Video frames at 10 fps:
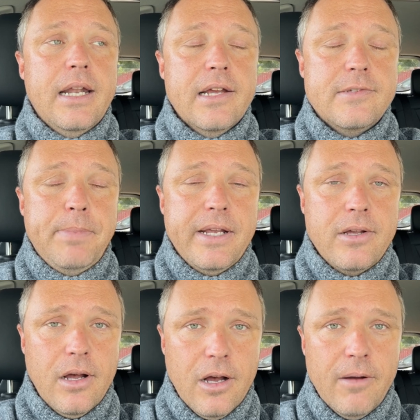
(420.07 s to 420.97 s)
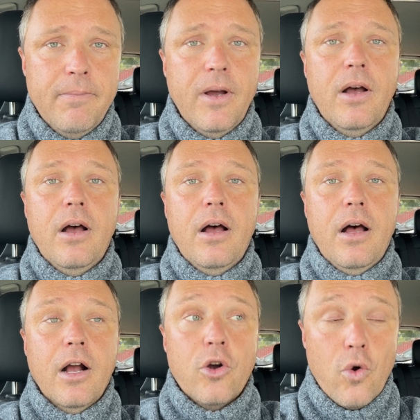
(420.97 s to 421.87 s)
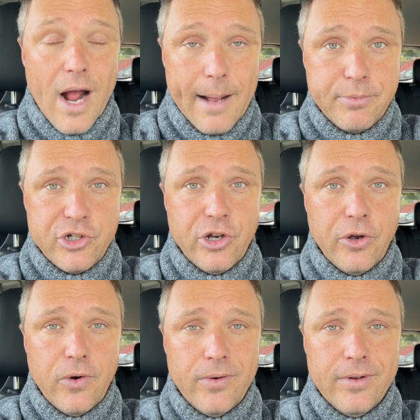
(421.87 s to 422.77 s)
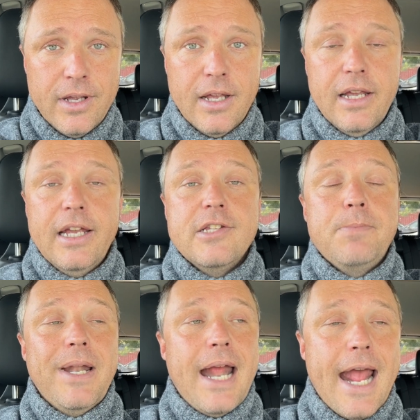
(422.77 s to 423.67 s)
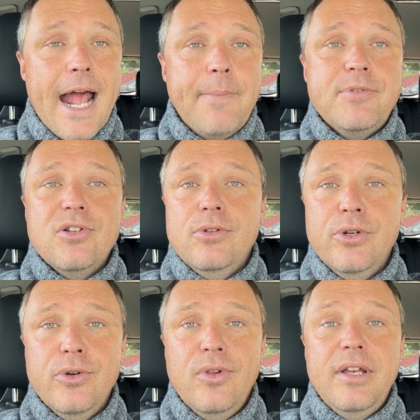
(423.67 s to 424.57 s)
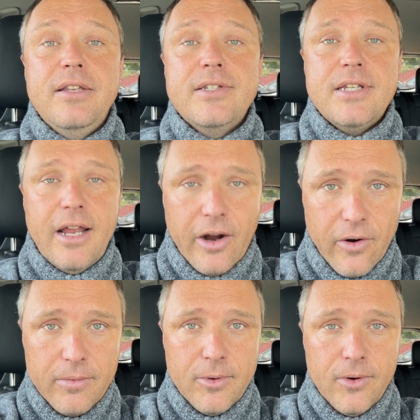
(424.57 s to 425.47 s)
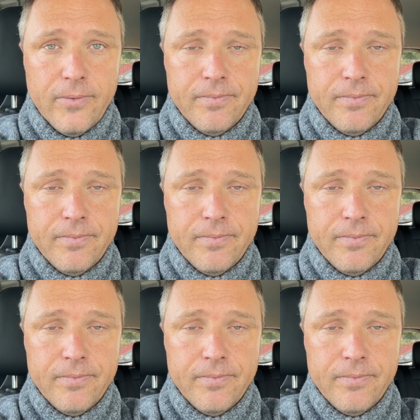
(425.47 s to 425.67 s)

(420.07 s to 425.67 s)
has become a crap show. It's been absolutely terrible.